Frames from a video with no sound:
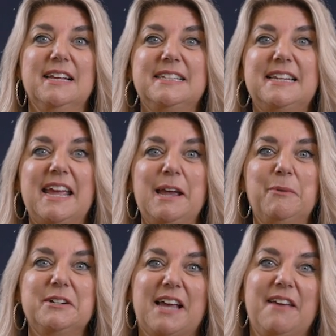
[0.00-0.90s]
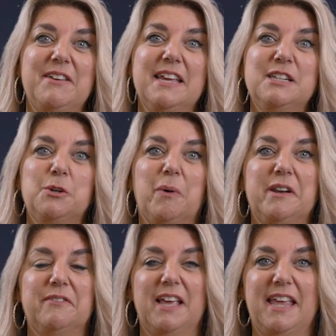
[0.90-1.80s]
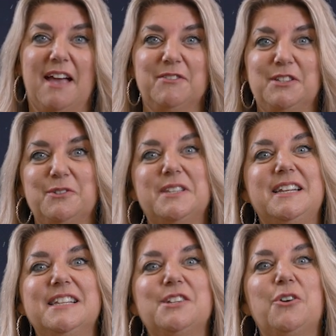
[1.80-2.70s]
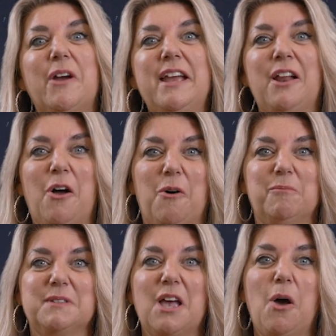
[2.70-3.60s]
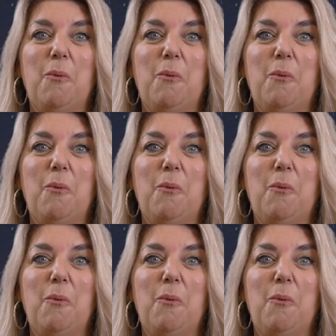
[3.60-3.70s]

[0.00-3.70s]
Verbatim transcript: Today we're diving into one of Lake Havasu City's great homes.